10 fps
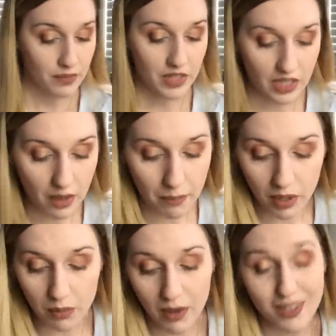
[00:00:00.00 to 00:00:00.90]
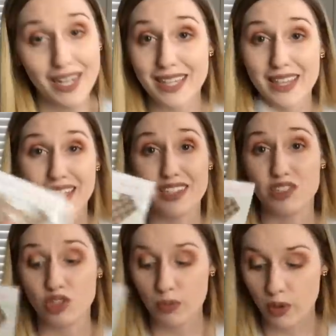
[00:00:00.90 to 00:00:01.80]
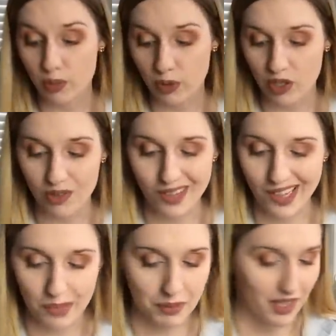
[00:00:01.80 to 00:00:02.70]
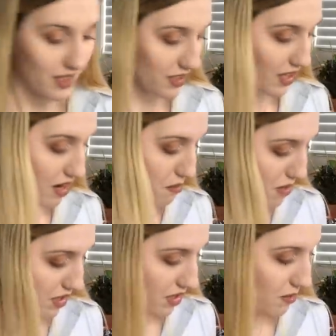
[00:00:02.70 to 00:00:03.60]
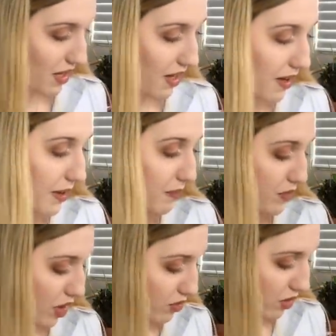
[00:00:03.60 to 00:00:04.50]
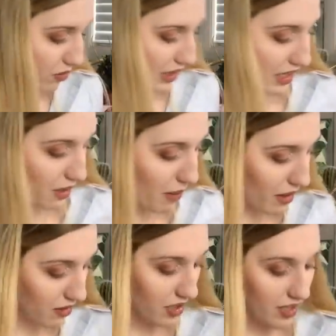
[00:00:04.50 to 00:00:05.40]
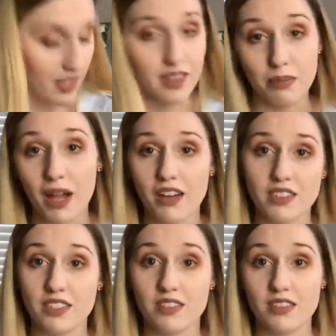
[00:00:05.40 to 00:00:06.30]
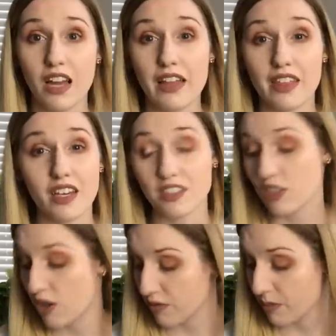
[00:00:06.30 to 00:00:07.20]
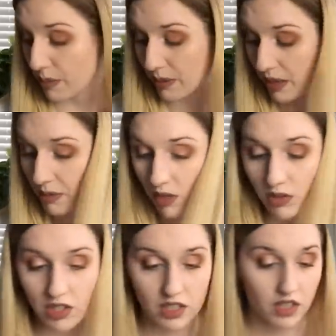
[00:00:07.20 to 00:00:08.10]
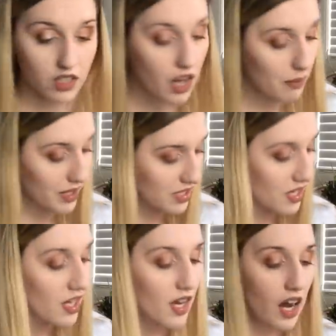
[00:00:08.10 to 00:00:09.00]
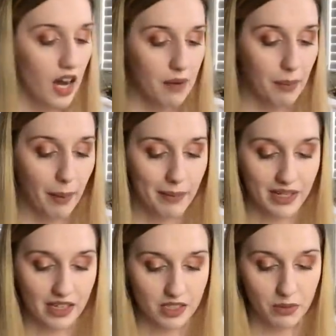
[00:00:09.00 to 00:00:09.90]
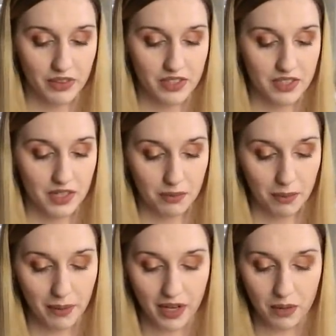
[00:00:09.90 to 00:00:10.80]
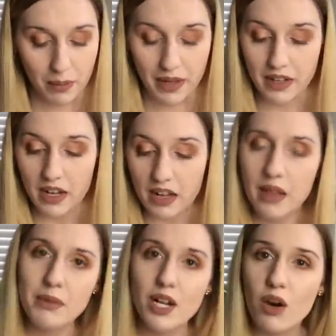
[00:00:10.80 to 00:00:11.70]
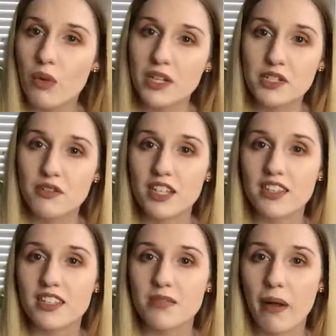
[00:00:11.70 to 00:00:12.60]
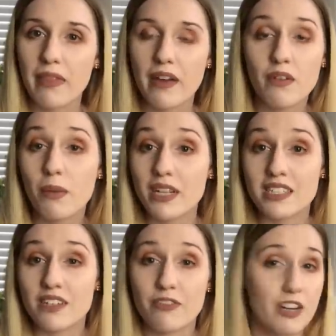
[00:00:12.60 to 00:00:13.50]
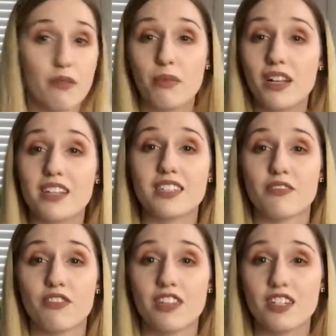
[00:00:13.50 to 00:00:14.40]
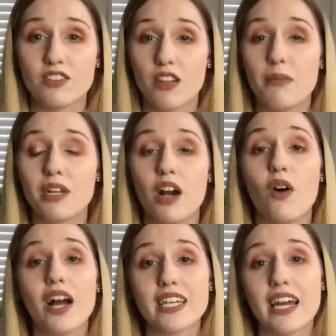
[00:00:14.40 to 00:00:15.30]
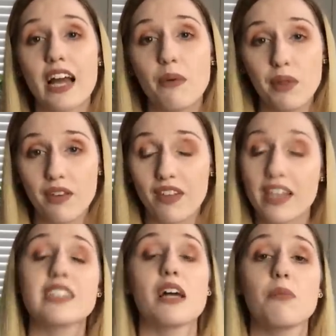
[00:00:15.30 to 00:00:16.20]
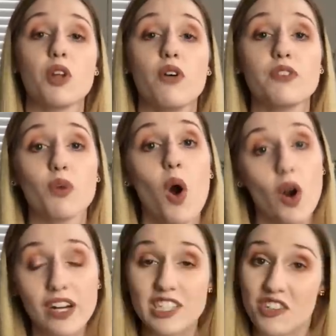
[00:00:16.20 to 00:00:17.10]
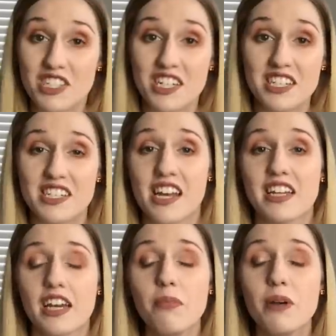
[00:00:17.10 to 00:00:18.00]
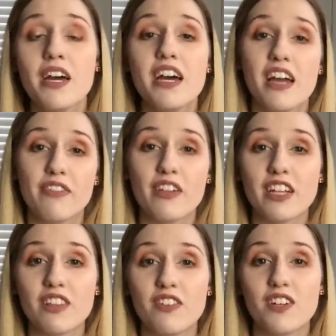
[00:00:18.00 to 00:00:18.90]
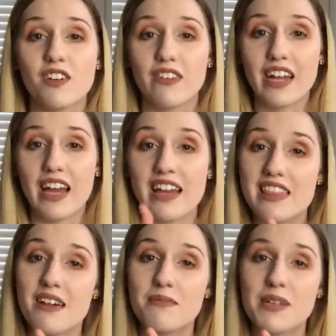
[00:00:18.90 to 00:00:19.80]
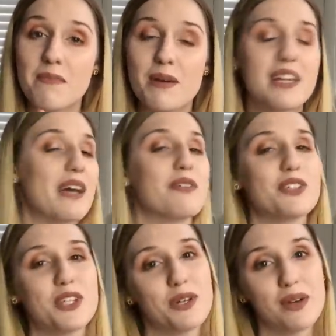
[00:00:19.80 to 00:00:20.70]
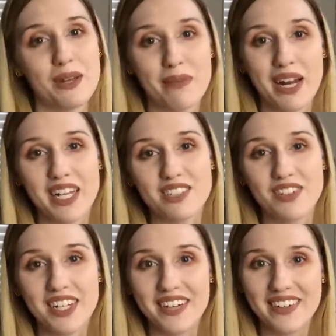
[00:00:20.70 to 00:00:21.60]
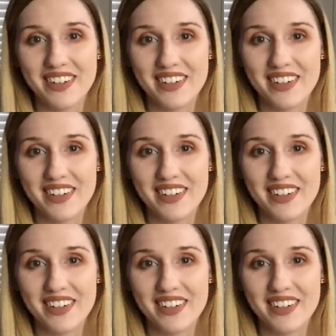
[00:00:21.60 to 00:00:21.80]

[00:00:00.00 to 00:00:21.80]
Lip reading: The bookmark I think is super duper cute. The lip kit is kind of meh to me. Tote, don't really care about. And the blouse is, I think it's a no for me, but let me know what you think in the comments. I'm hoping next month is a little bit better, but let me know, what did you think this month? Everybody's different. Everybody likes different things, so let me know. Again, I will leave a link down below if you are interested in signing up. If you like the video, give it a thumbs up, and I will see you in my next video.